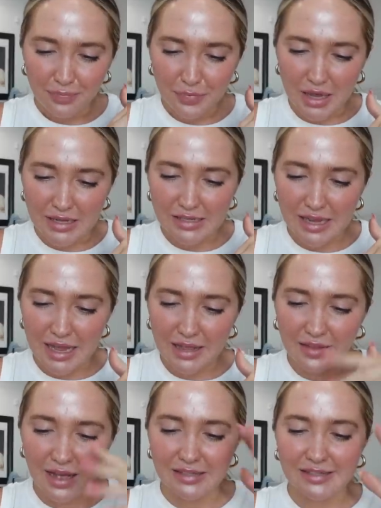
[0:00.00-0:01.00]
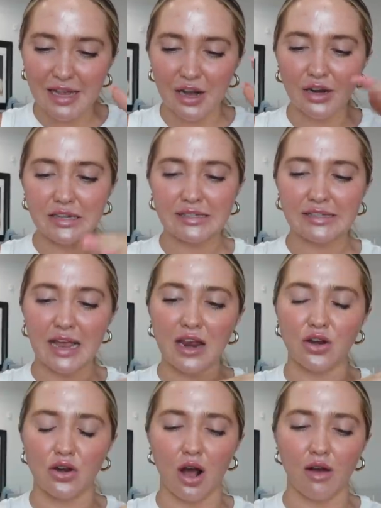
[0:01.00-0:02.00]
It's in the A Sinner and Saint
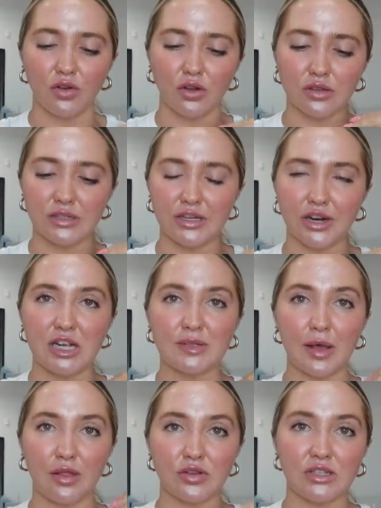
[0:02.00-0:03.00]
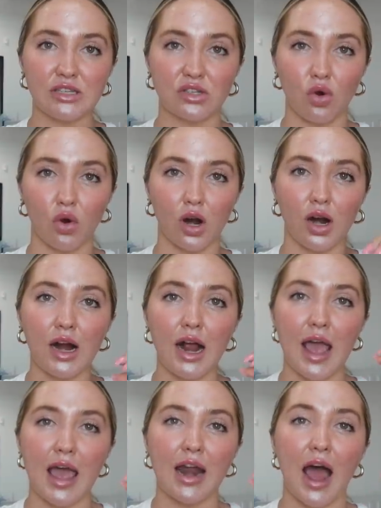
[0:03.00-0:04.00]
novel series by Lucy Score,
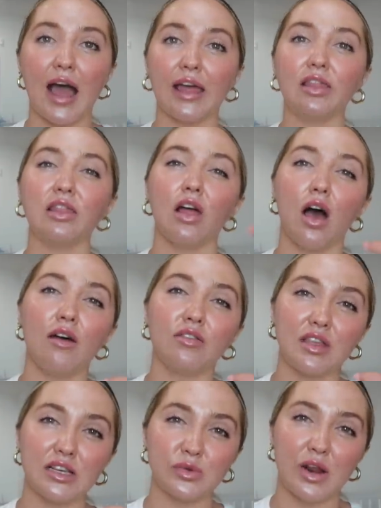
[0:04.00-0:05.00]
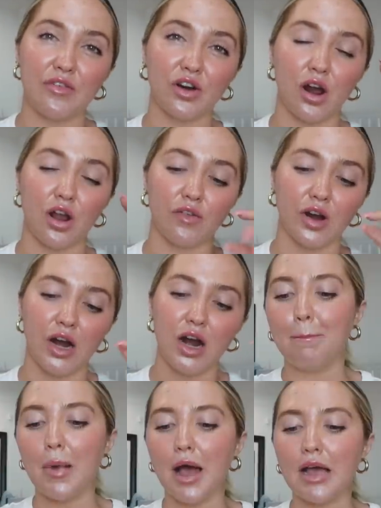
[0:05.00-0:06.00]
and I loved Things We Never Got
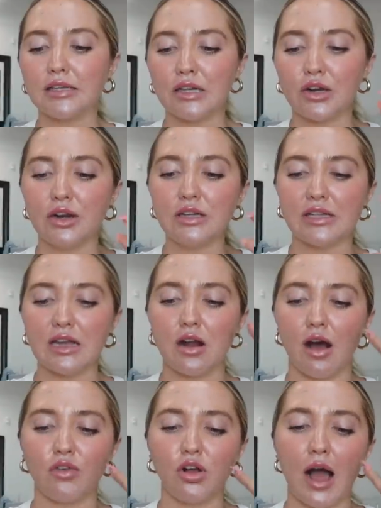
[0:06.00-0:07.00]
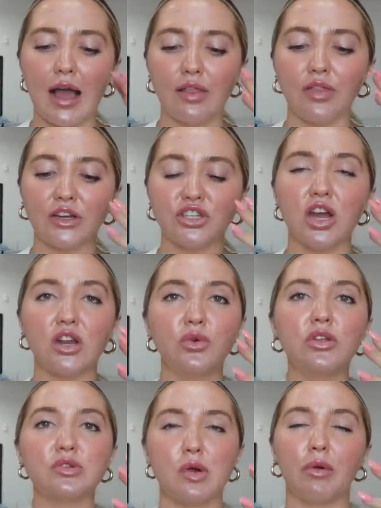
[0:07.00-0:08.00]
Over. But A Sinner and a Saint novel, I like
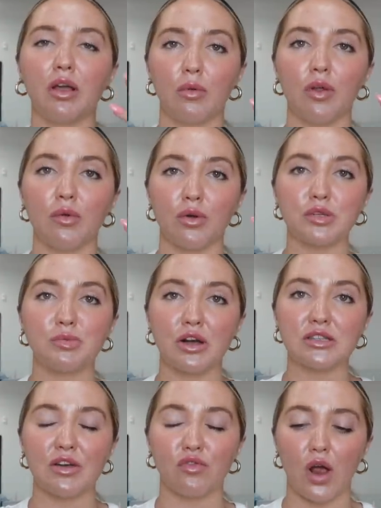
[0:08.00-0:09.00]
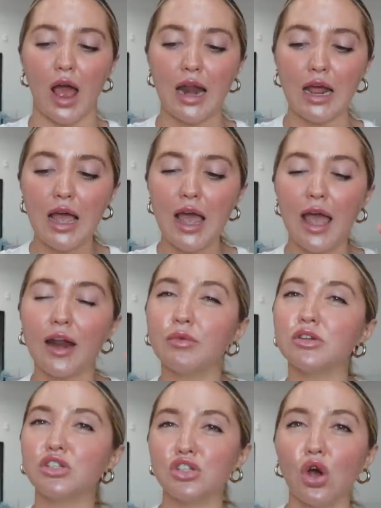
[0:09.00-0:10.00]
genuinely is probably like one of the worst books I've read, and it
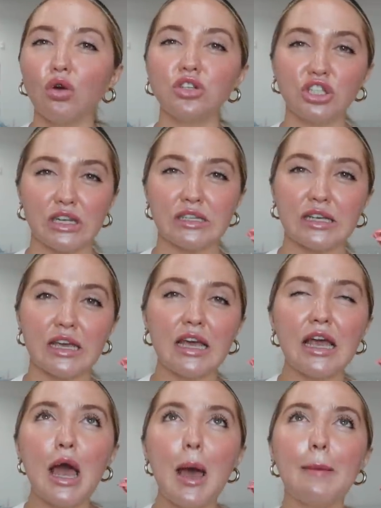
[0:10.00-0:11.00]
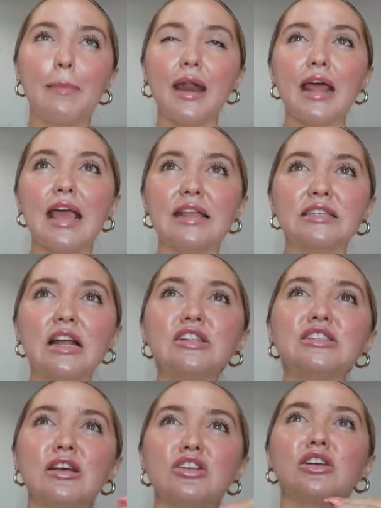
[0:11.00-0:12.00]
was so cheesy, but it ended
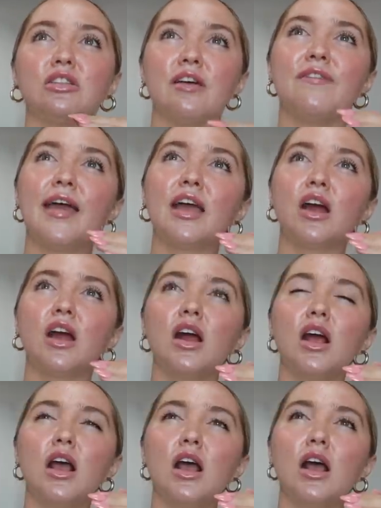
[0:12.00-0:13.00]
on such a cliffhanger